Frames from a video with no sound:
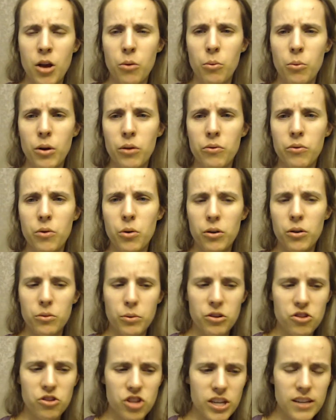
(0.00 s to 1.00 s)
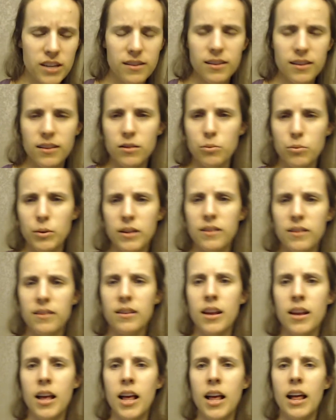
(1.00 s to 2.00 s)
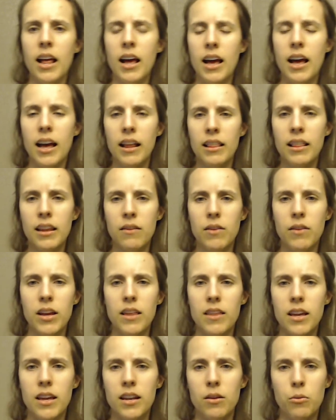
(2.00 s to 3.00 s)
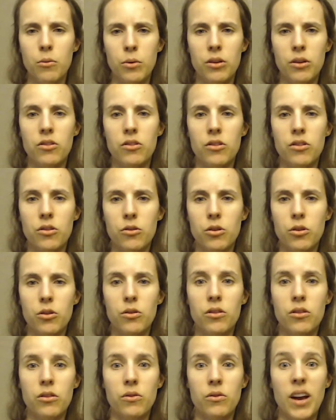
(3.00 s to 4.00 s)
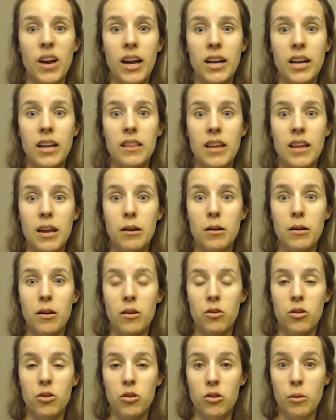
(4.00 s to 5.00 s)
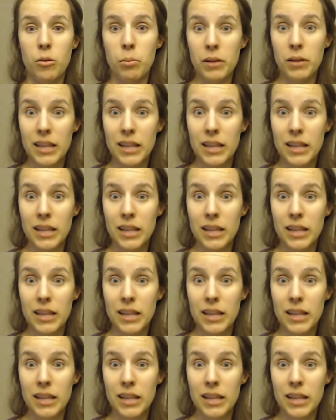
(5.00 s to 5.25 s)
Well, of course, when Jesus was uh, living then was crucified, and then the